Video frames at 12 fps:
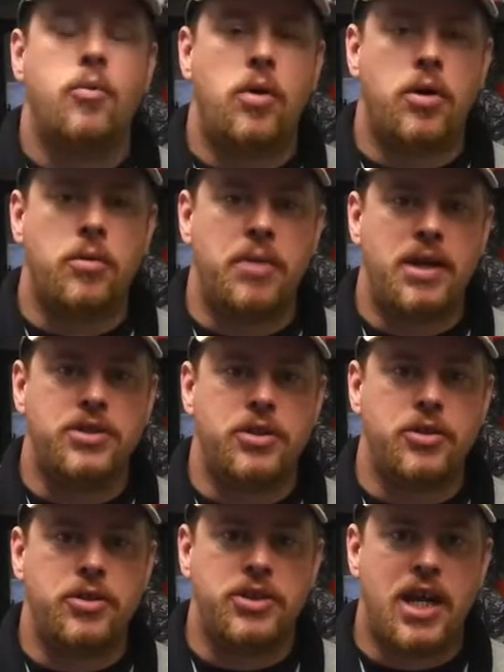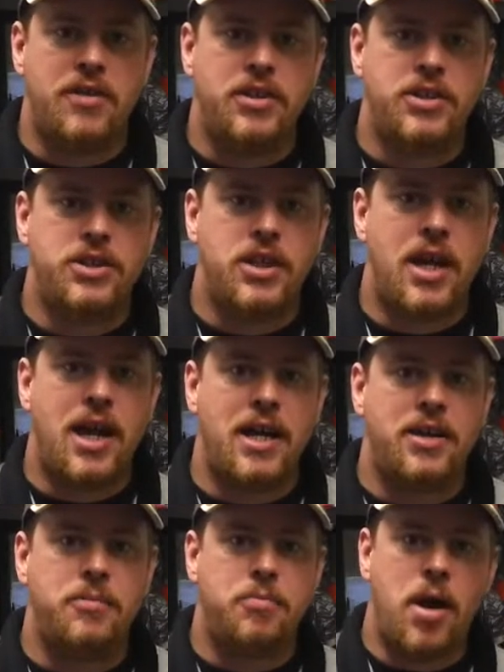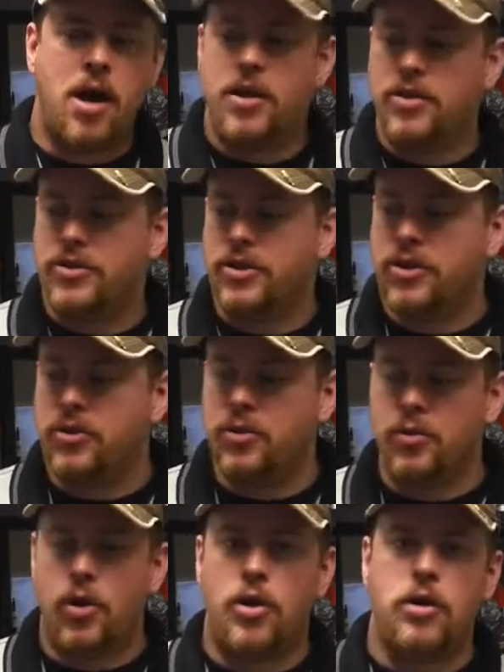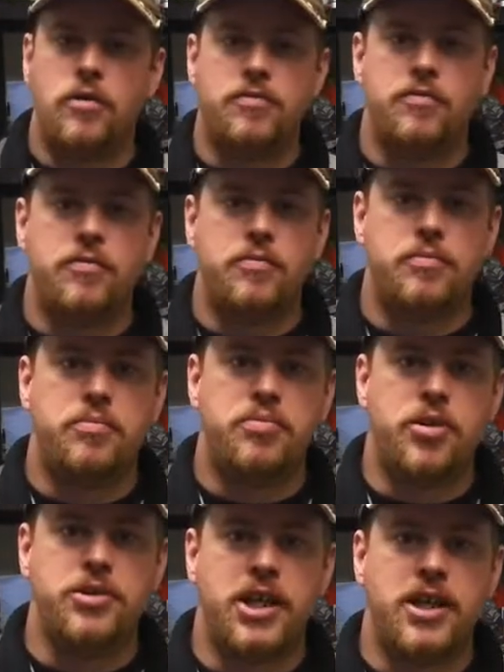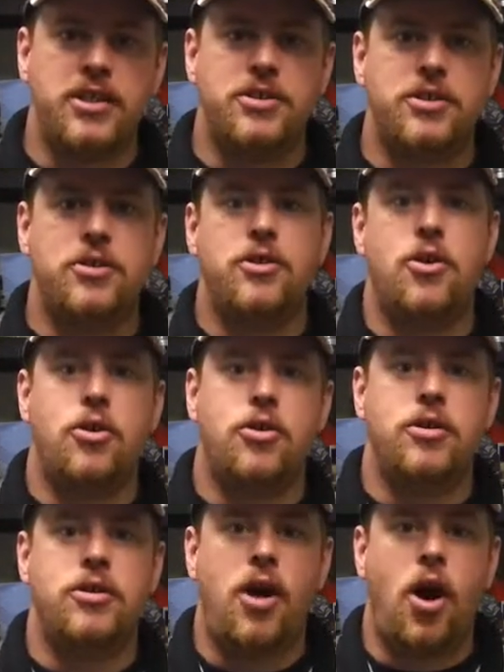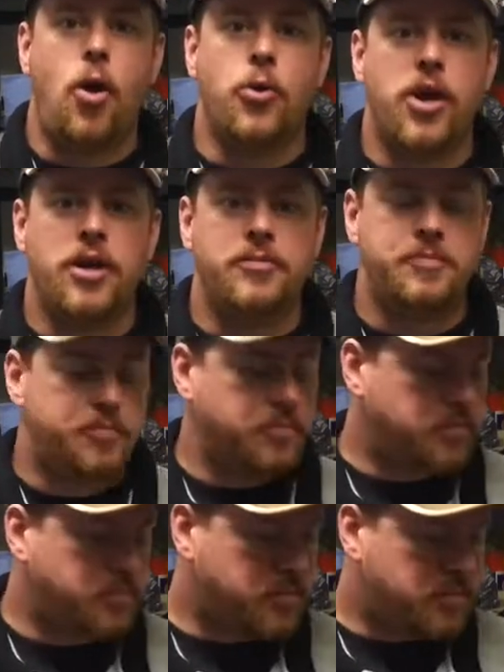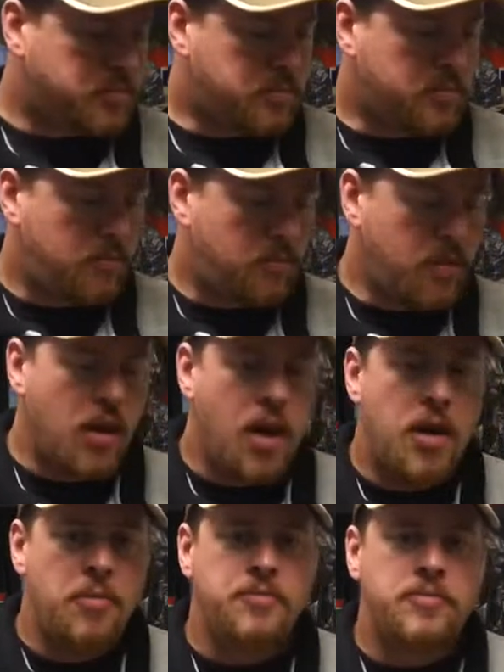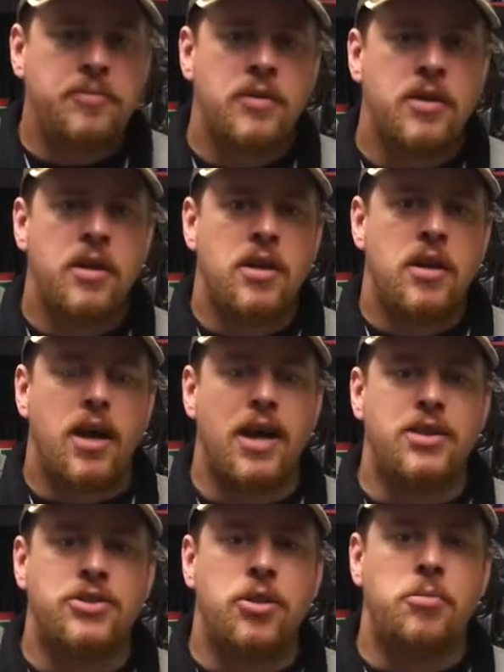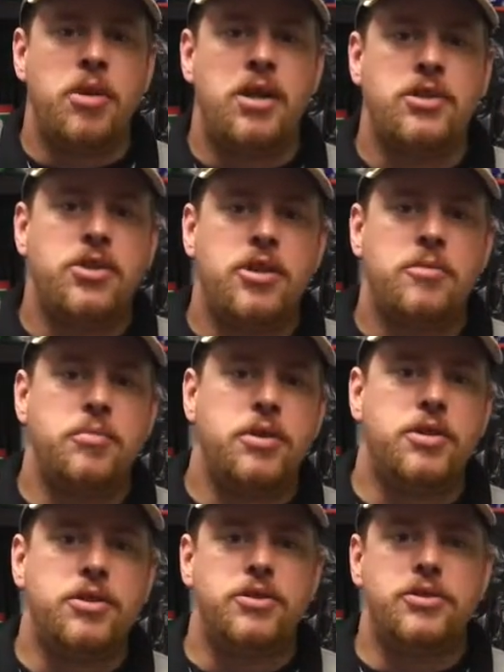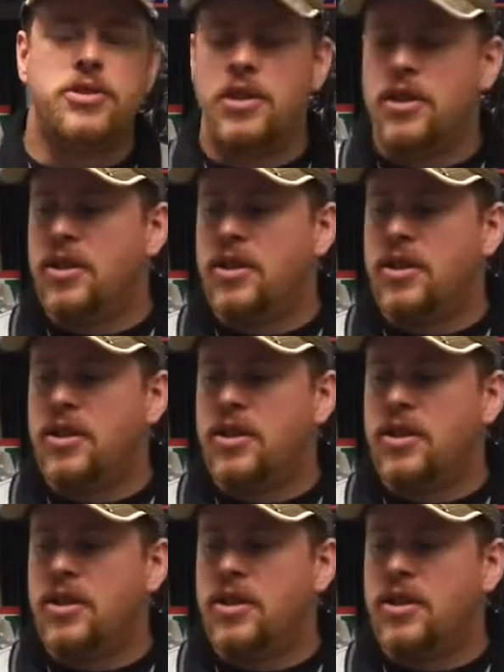Welcome back to Hooner's Garage and part 2 of Project Clock Holder. I had to stop last time because